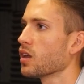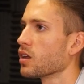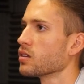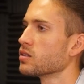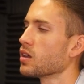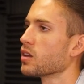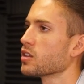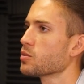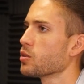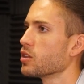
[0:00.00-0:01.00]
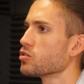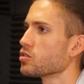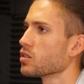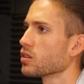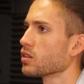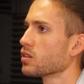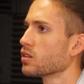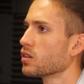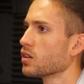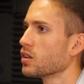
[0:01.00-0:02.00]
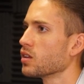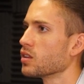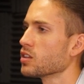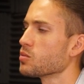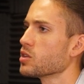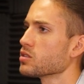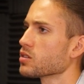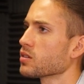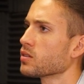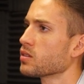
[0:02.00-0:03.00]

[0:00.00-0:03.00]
Yeah, yeah, yeah that's pretty interesting. Then, yeah, that's amazing.